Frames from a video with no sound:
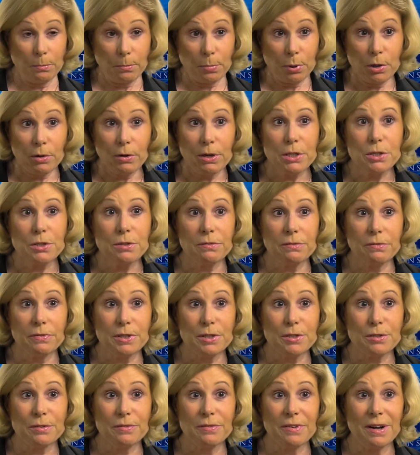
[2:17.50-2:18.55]

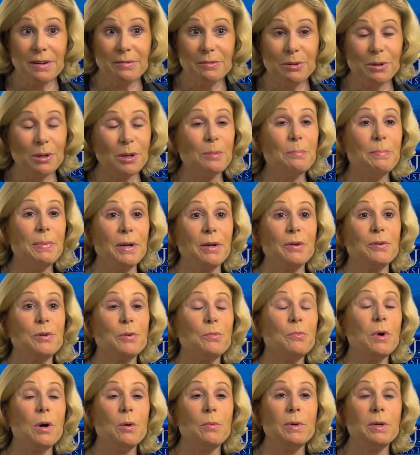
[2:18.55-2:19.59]
progression-free survival compared to
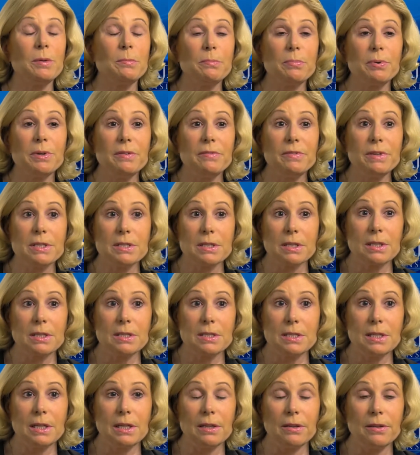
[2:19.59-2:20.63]
what we had previously
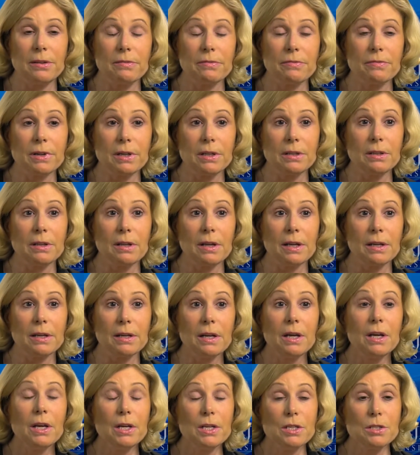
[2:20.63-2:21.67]
seen in the front line.
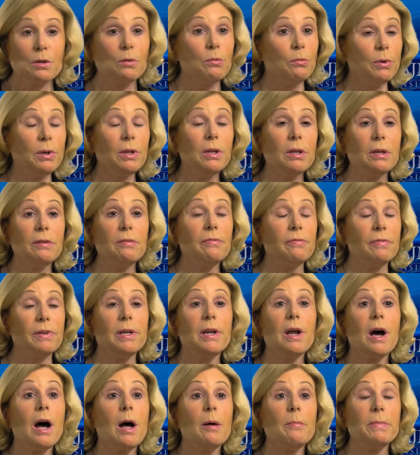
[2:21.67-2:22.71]
So really
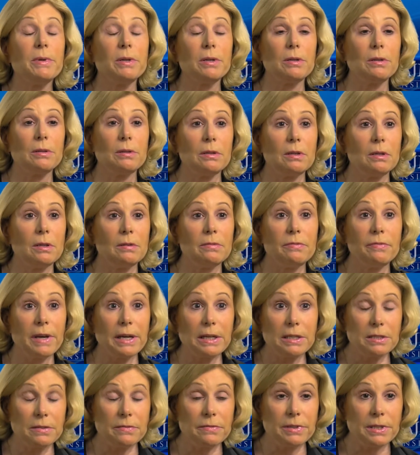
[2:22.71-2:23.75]
phenomenal
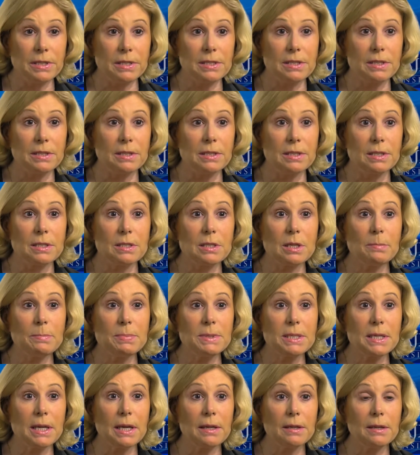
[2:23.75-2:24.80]
effectiveness in this
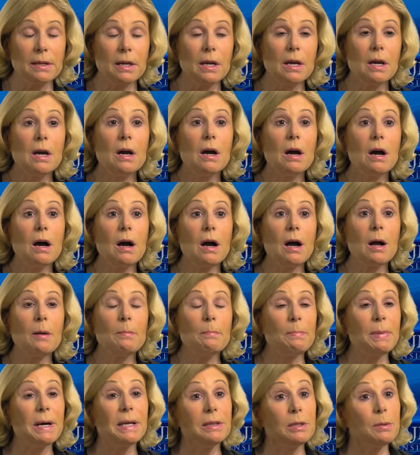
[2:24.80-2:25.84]
subset. Uh,
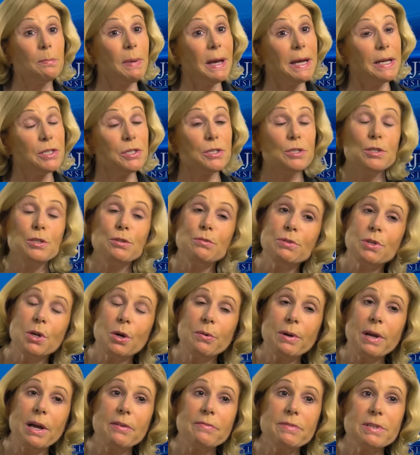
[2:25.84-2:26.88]
but the patients who
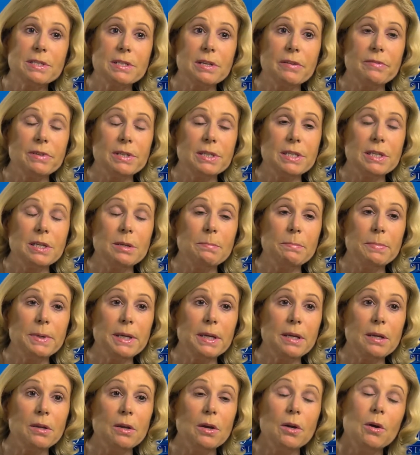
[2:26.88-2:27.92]
don't have a
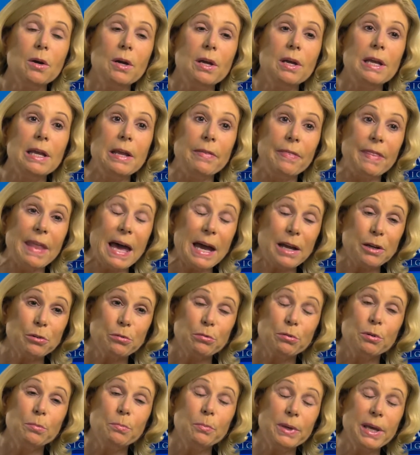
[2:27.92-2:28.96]
17P in that
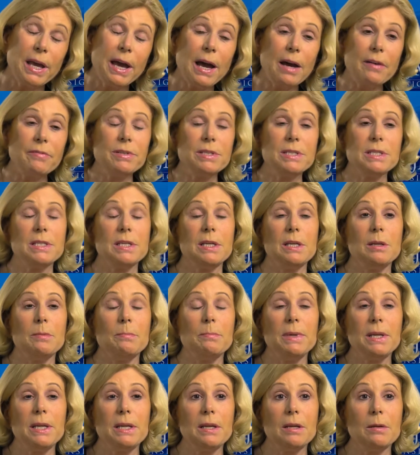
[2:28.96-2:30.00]
group, we haven't seen a
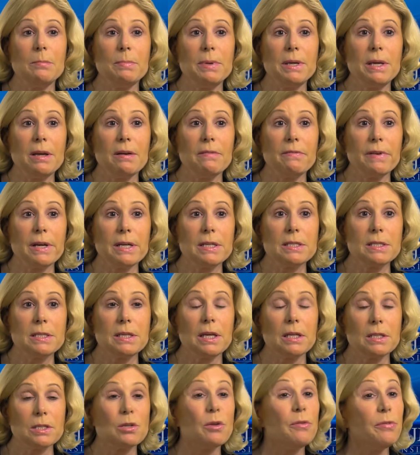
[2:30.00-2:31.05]
median PFS
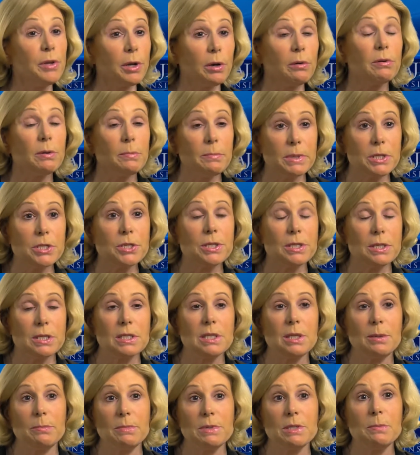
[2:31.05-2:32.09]
yet, so their remissions
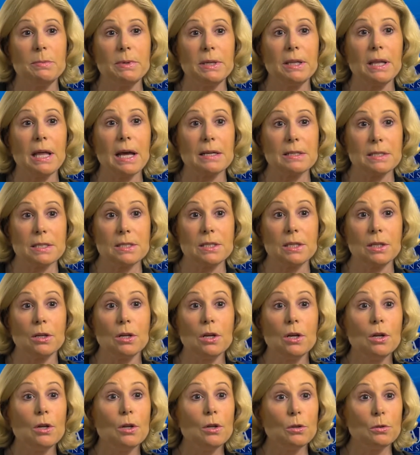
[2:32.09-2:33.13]
seem to be lasting
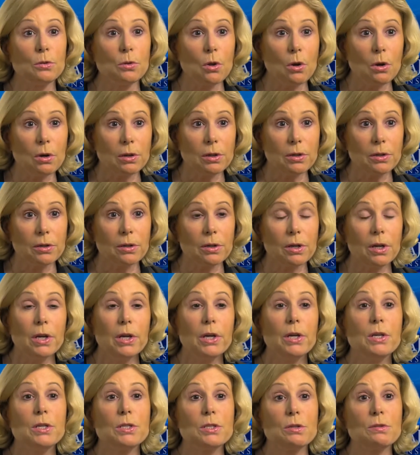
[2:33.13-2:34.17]
longer.
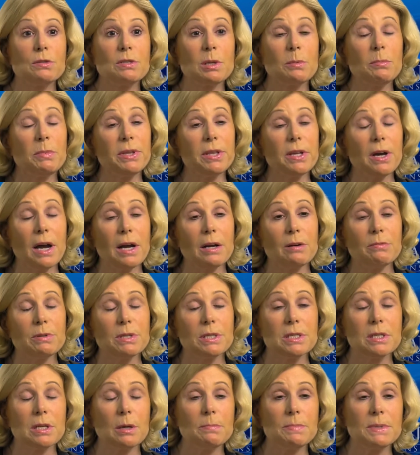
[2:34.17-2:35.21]
So some of the high
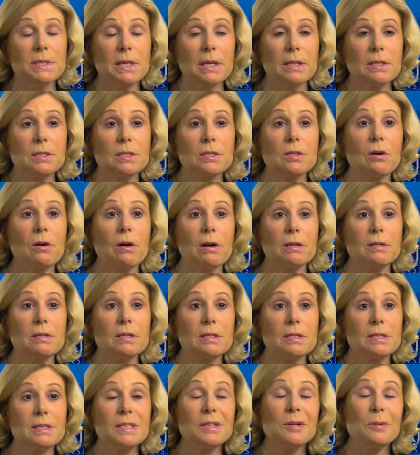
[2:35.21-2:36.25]
risk subsets are
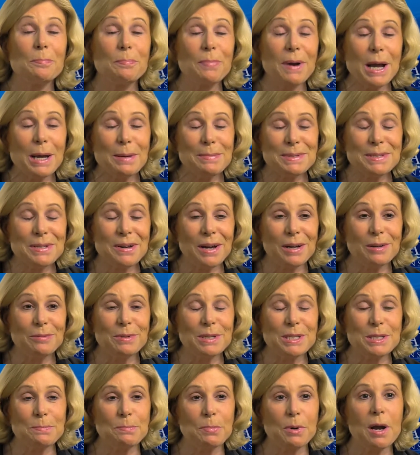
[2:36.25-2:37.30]
still perhaps high
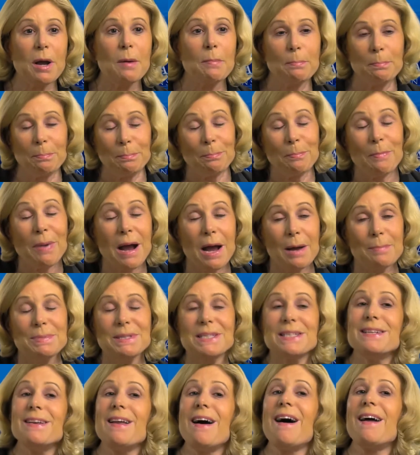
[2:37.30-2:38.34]
risk,
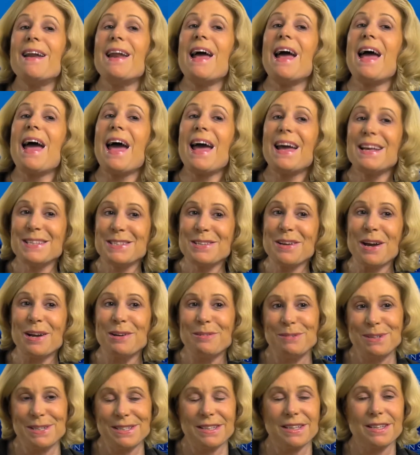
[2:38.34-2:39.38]
perhaps not as high
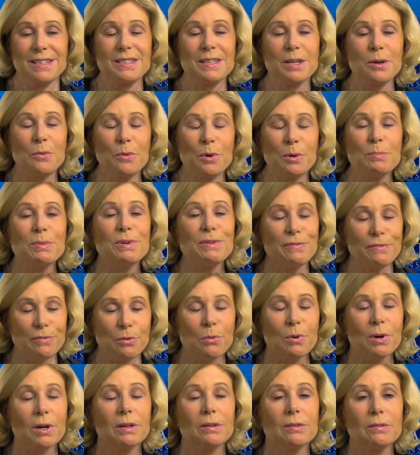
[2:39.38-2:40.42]
risk as they were
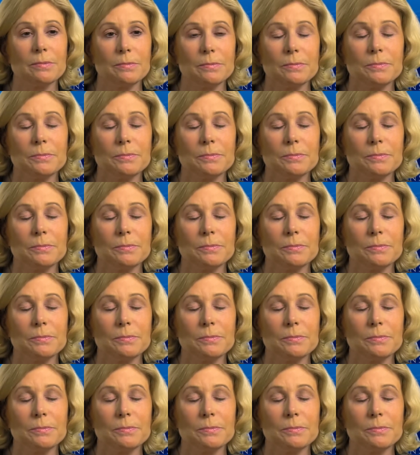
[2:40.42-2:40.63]
before.